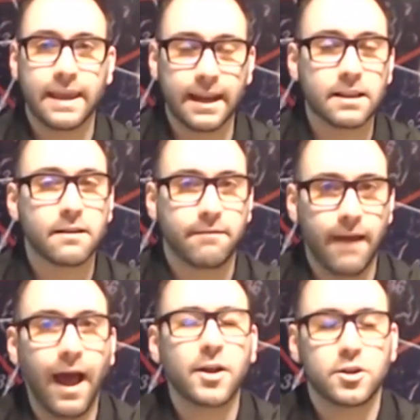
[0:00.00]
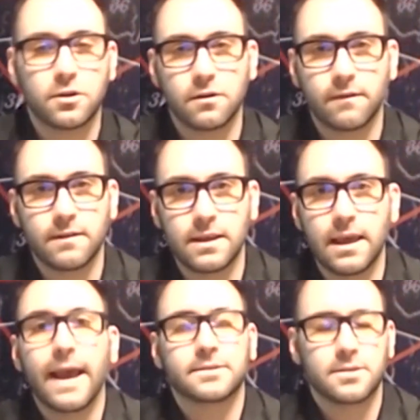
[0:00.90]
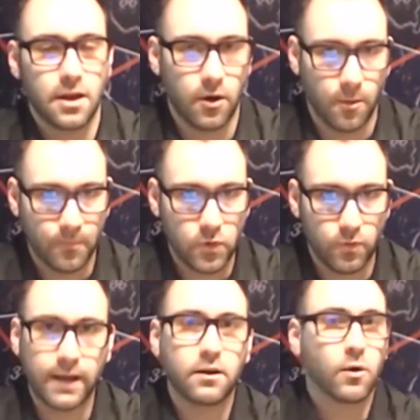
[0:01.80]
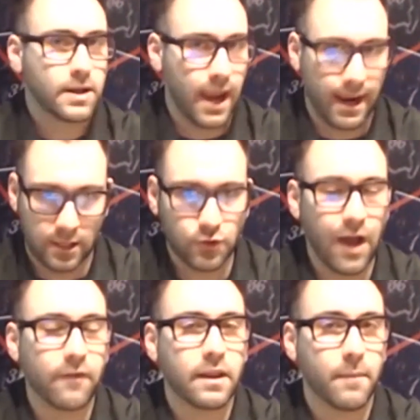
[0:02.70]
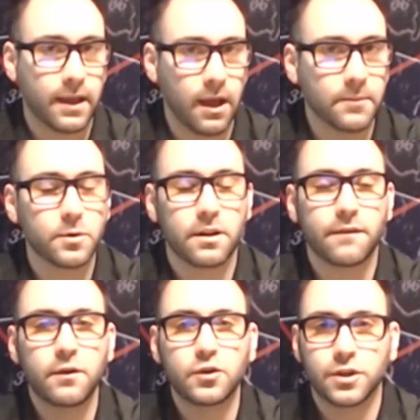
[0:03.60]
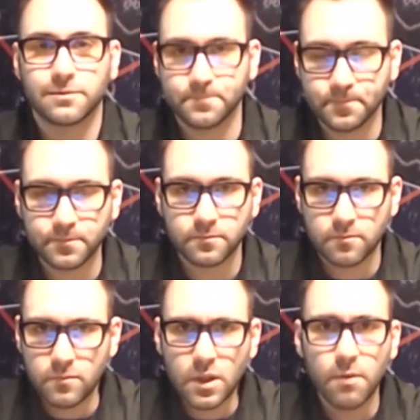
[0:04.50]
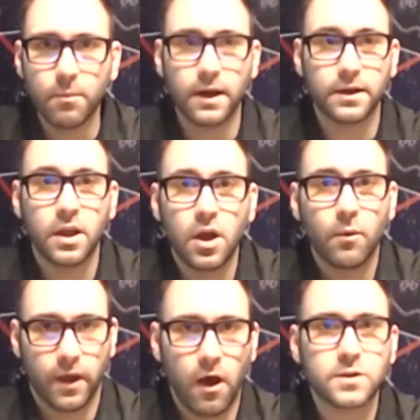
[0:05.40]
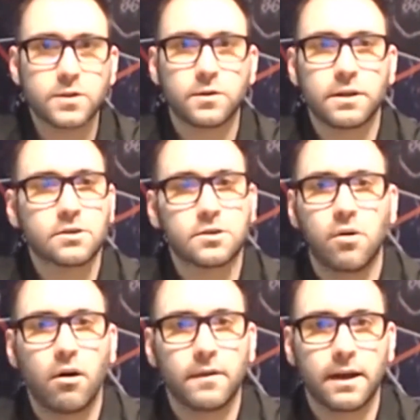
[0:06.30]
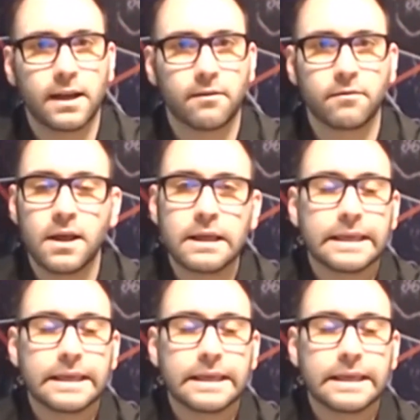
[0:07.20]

getting the value of the SEO, right? Organic traffic that might come to it in the future. But we also need to do all the kind of